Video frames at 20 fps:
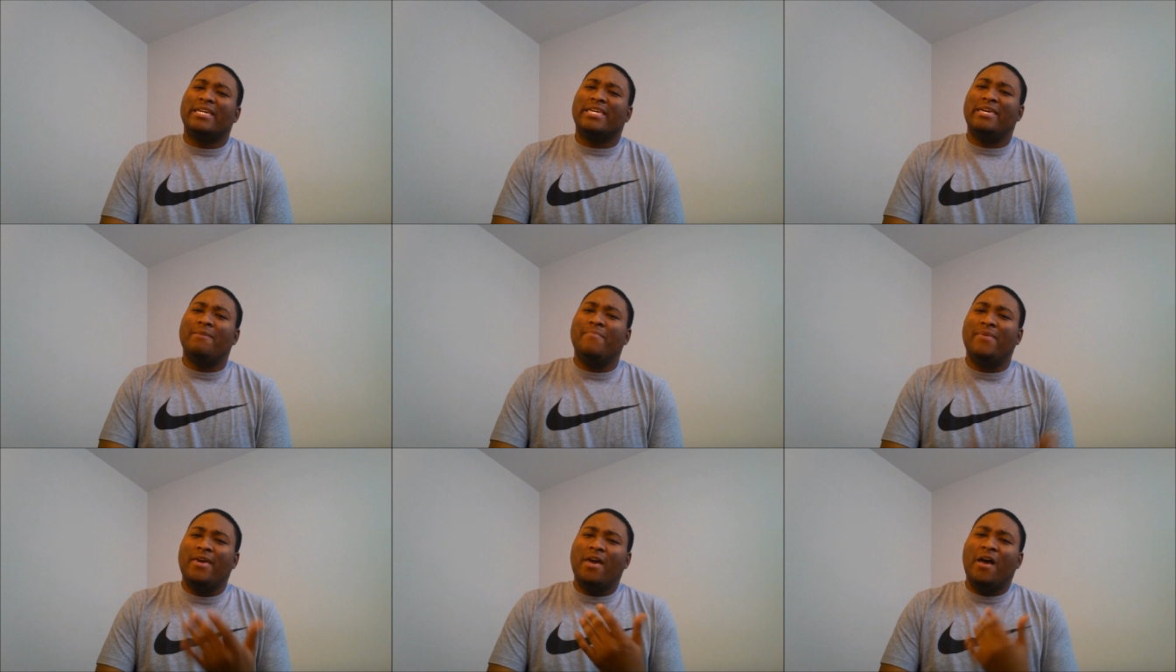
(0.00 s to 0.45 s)

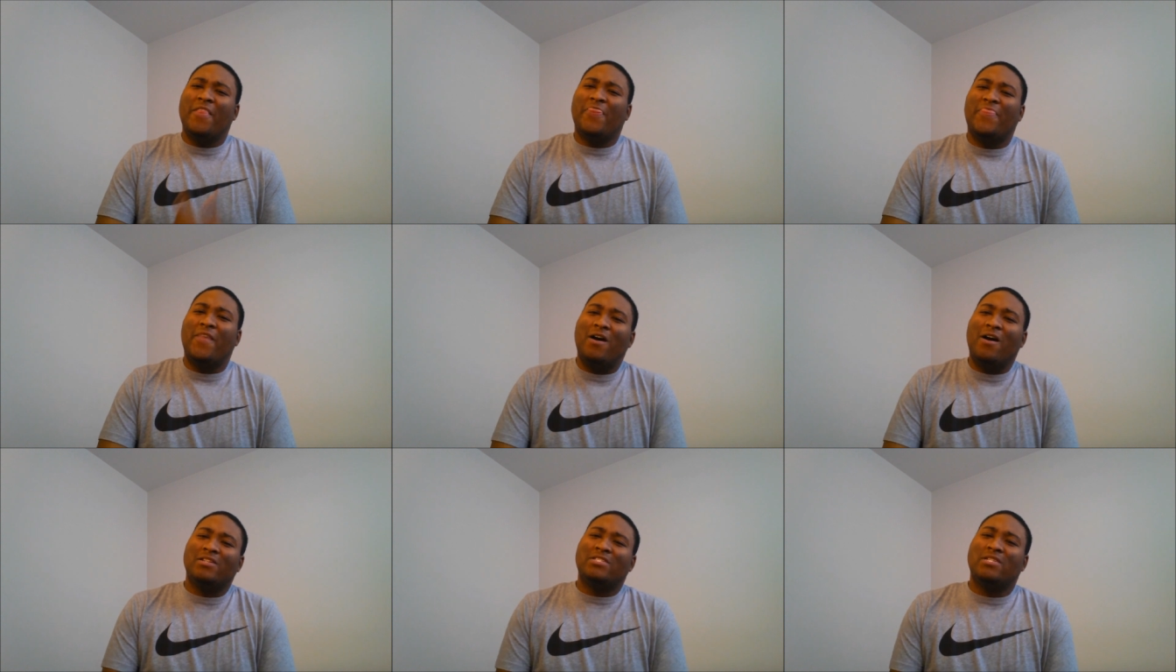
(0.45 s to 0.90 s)
Give me your
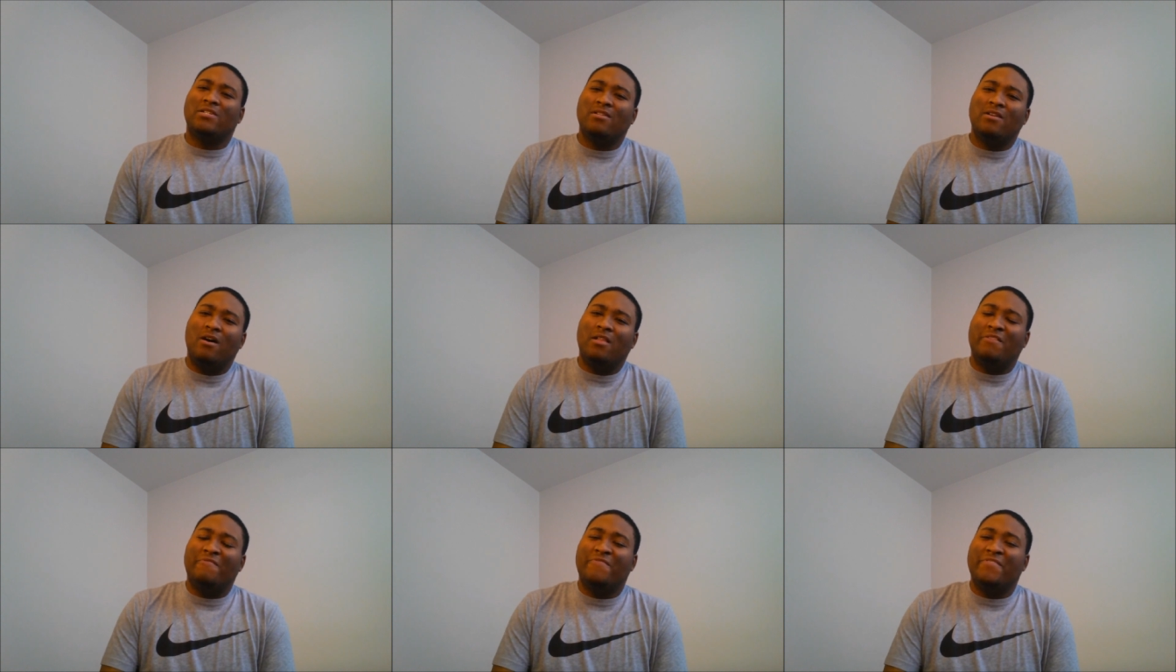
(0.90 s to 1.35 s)
thoughts on
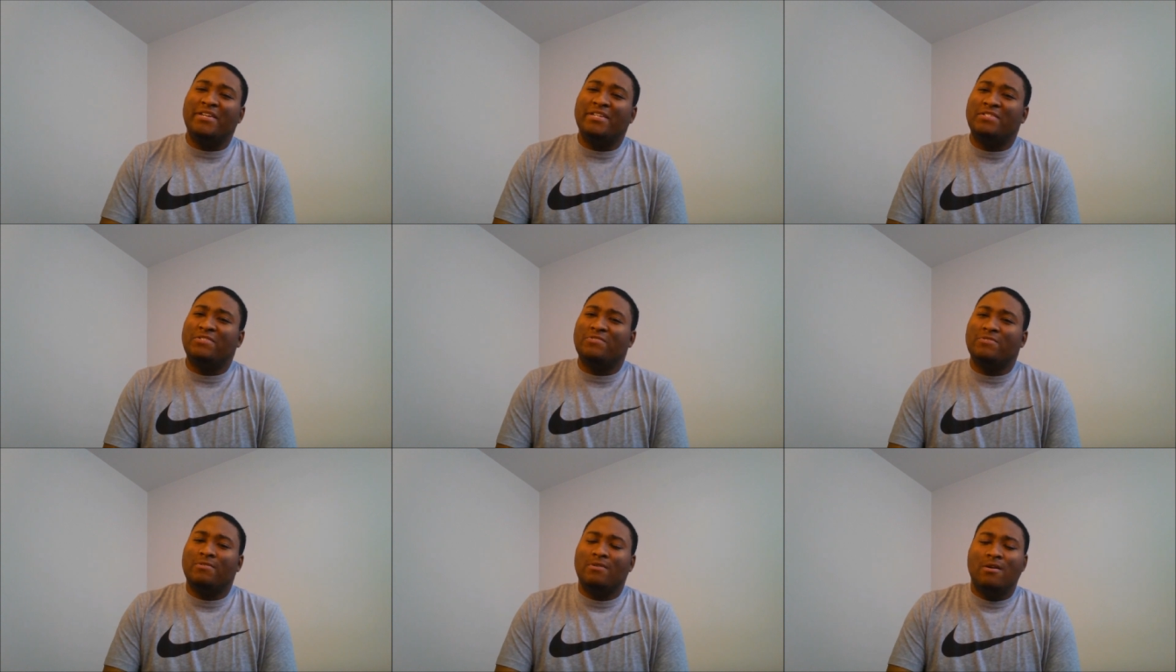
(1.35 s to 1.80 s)
all of
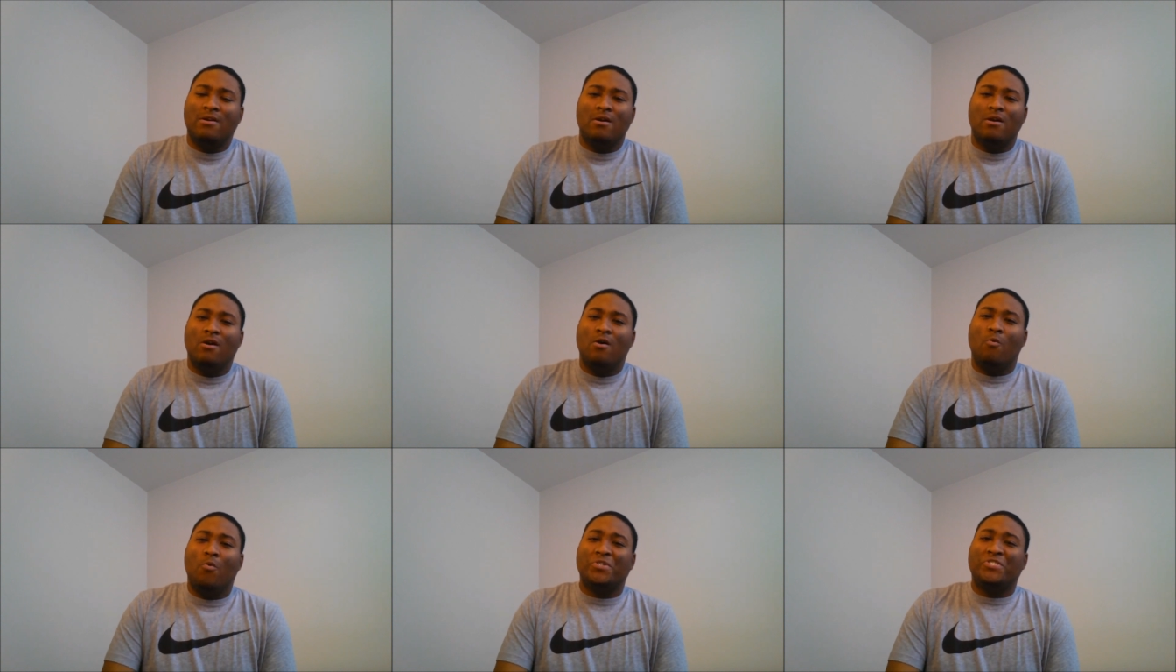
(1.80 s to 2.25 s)
this.
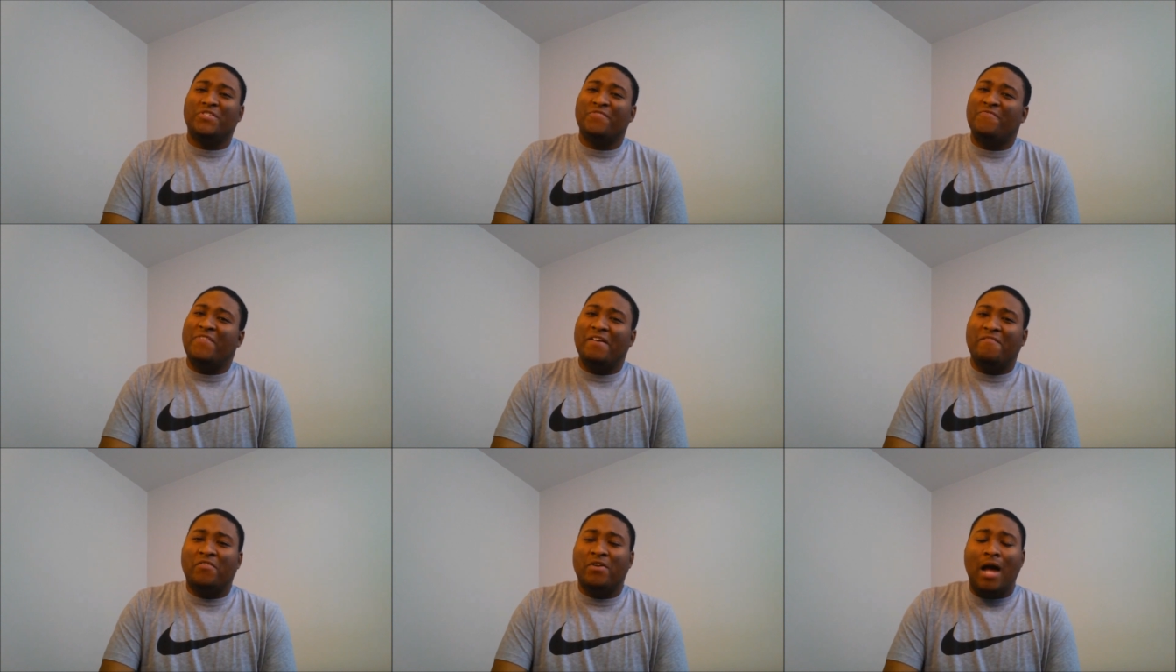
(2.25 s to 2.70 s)
What's your
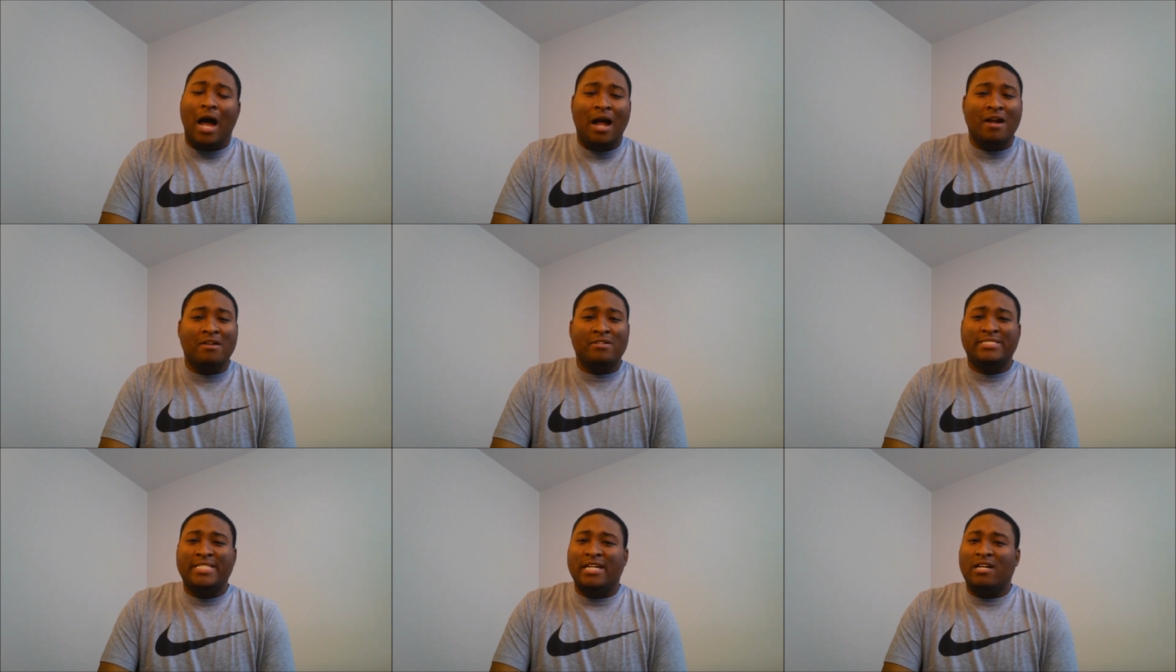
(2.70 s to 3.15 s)
favorite
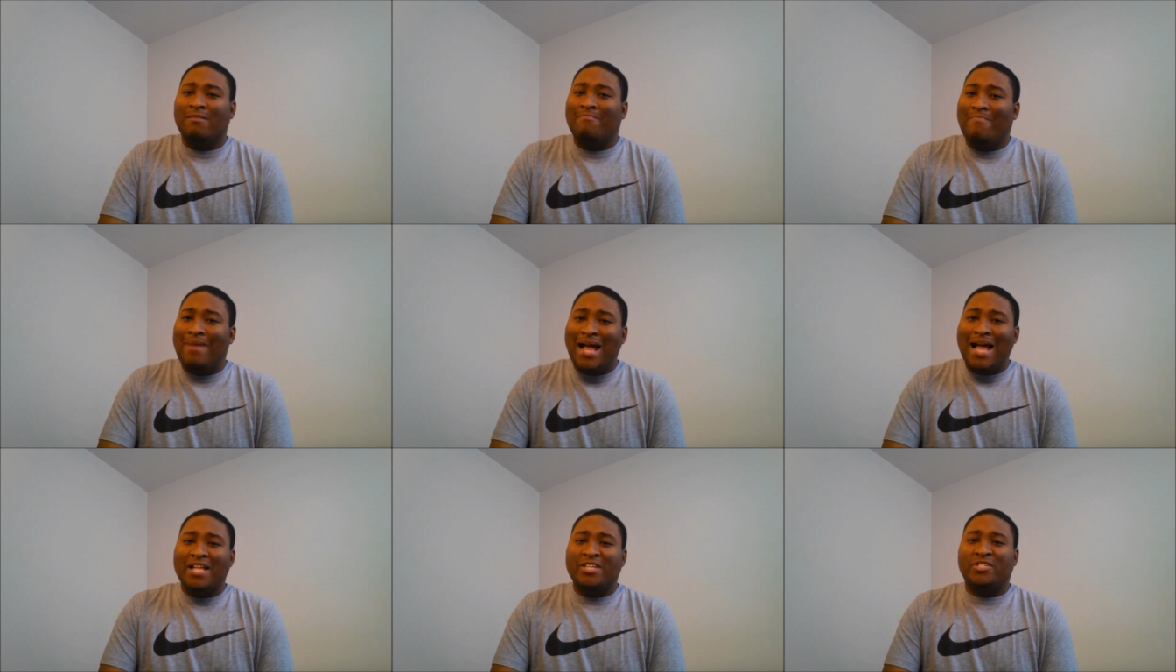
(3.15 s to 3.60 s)
Undertaker
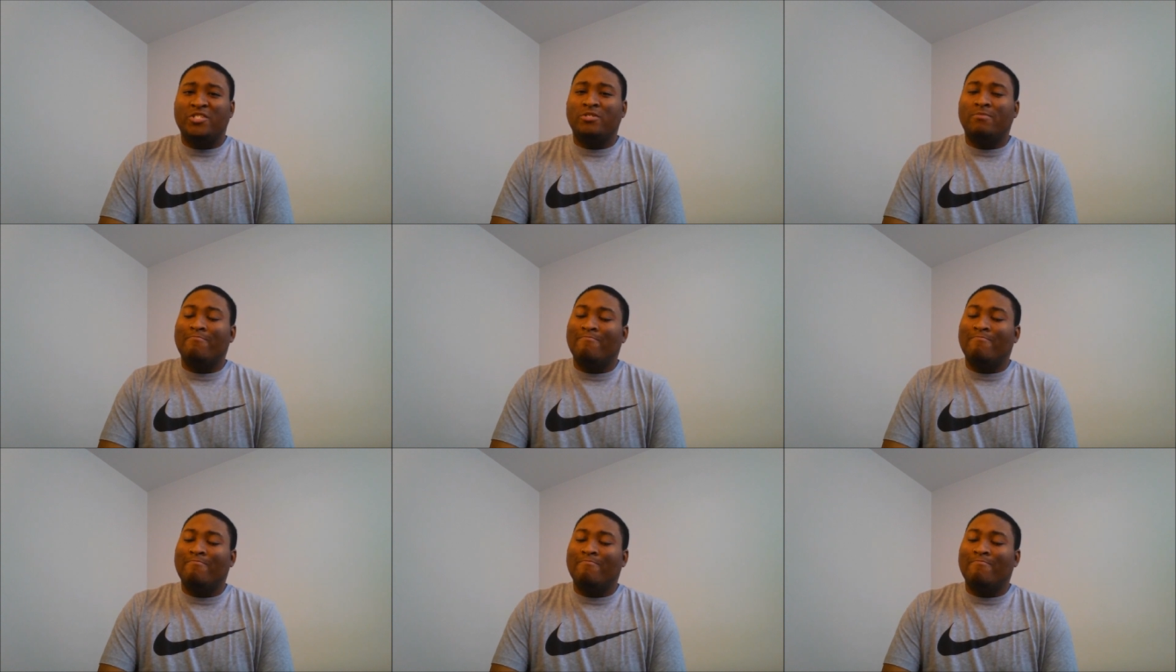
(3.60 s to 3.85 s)
match,